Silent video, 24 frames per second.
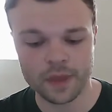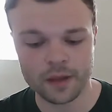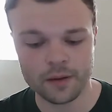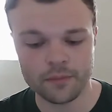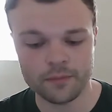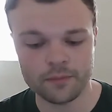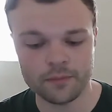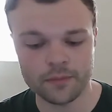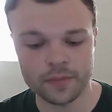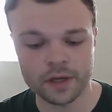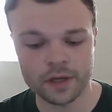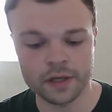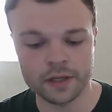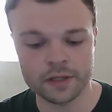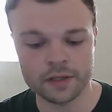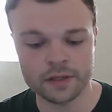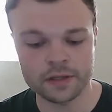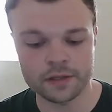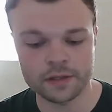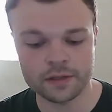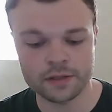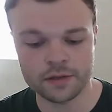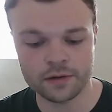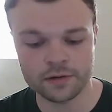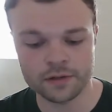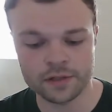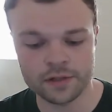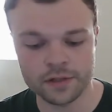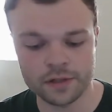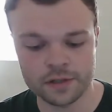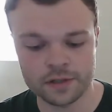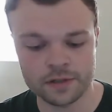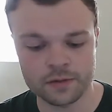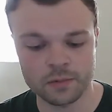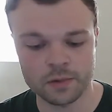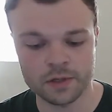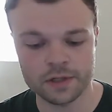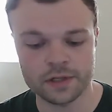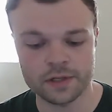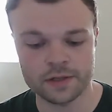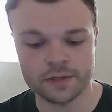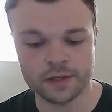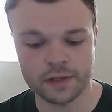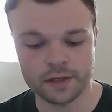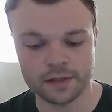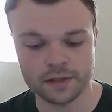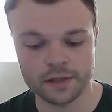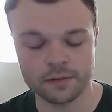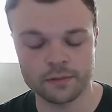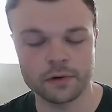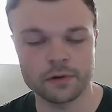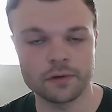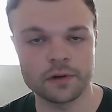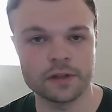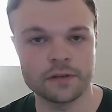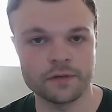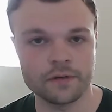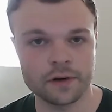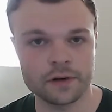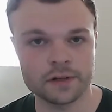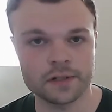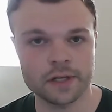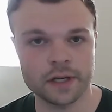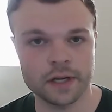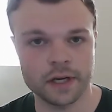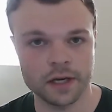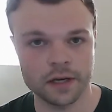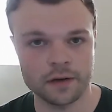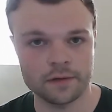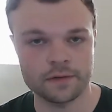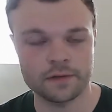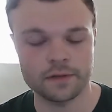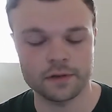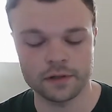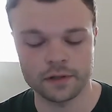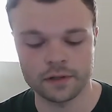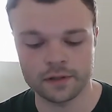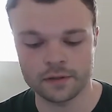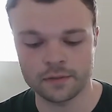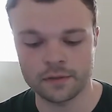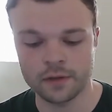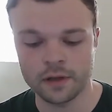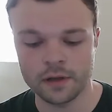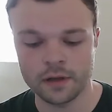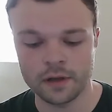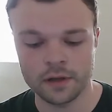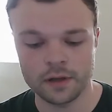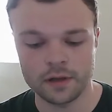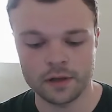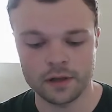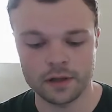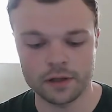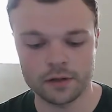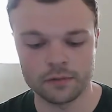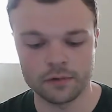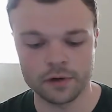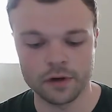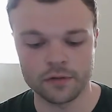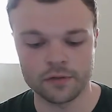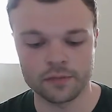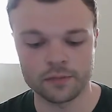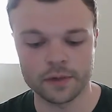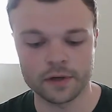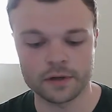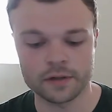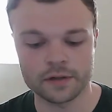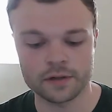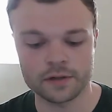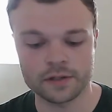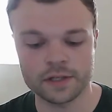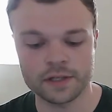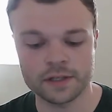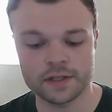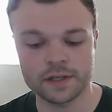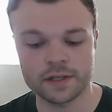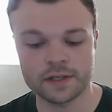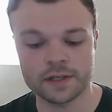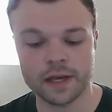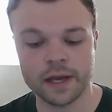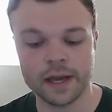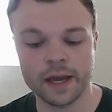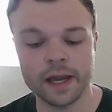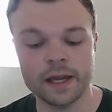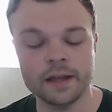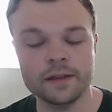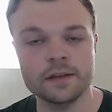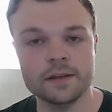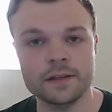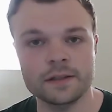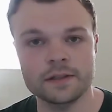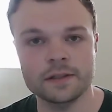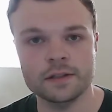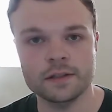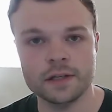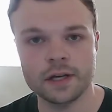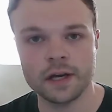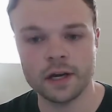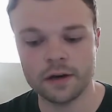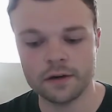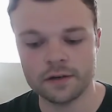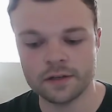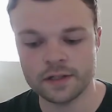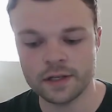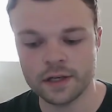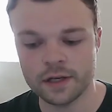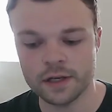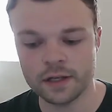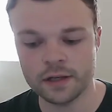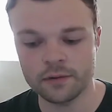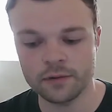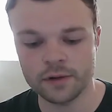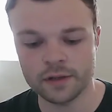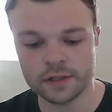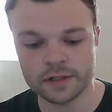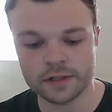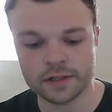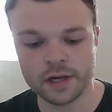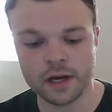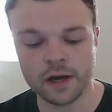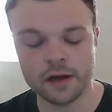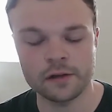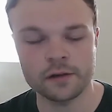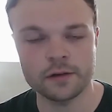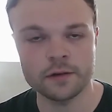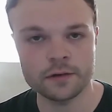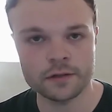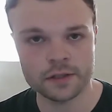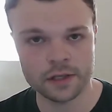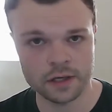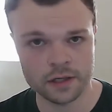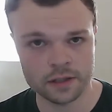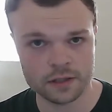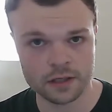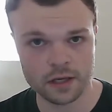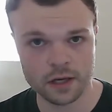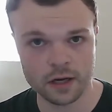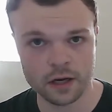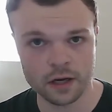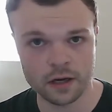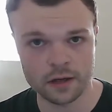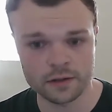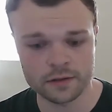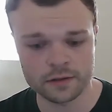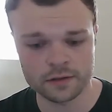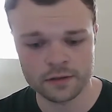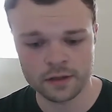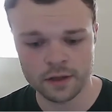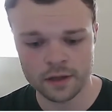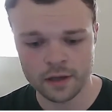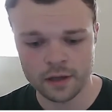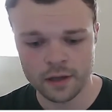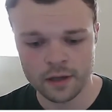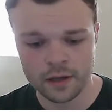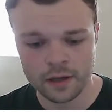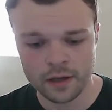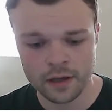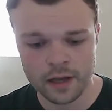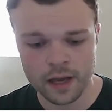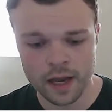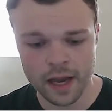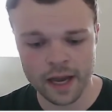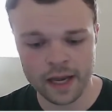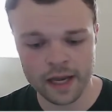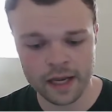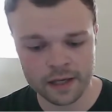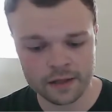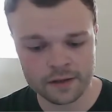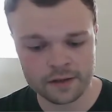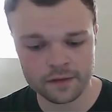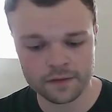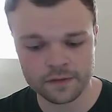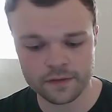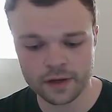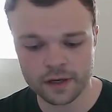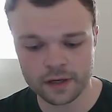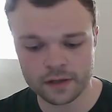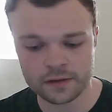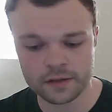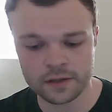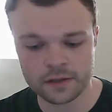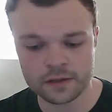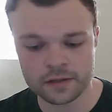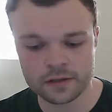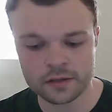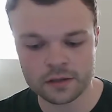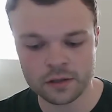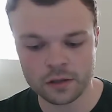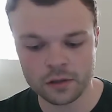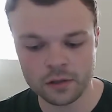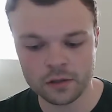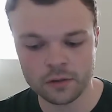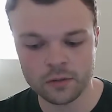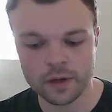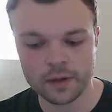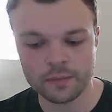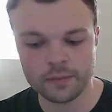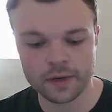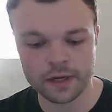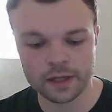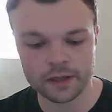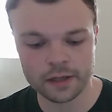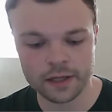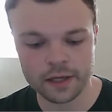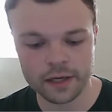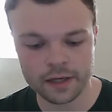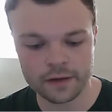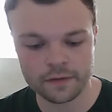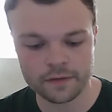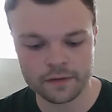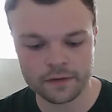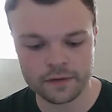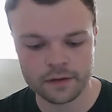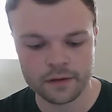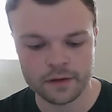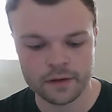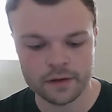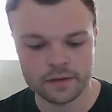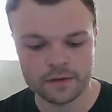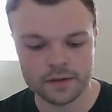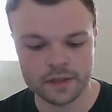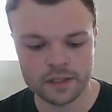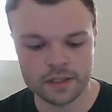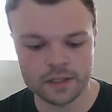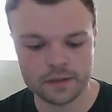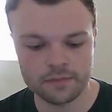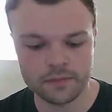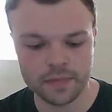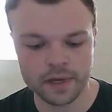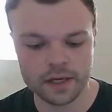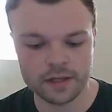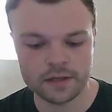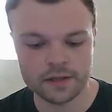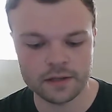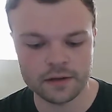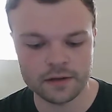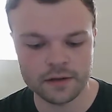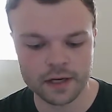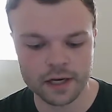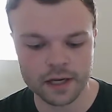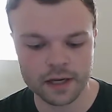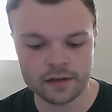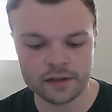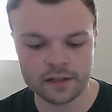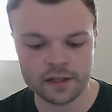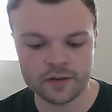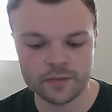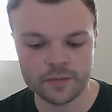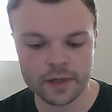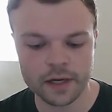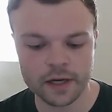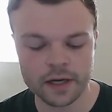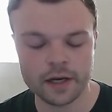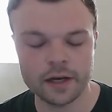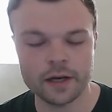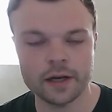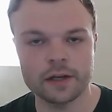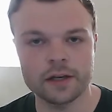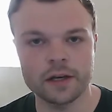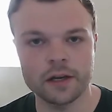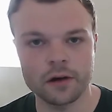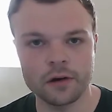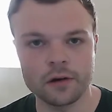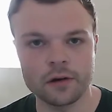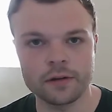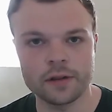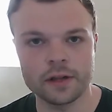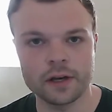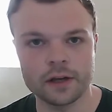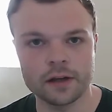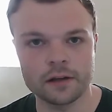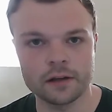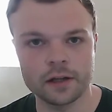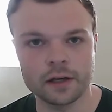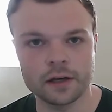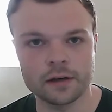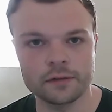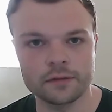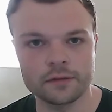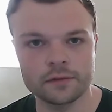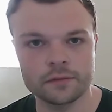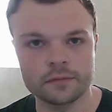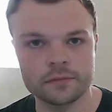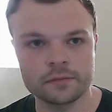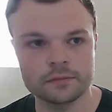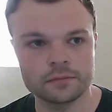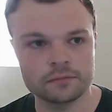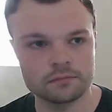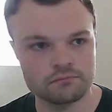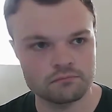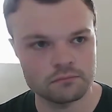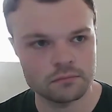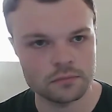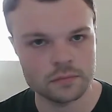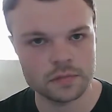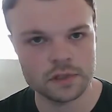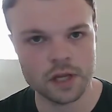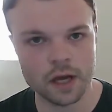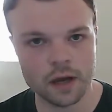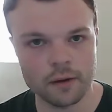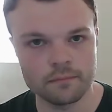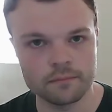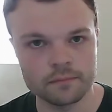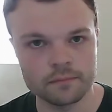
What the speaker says: But so this is what she says. I'm going to read the first half, and then we'll go from there. So she says, I hate this entire city with its colors and its gods. I hate the fact that it stole away my life, then demanded that I leave behind all that I love. Stop.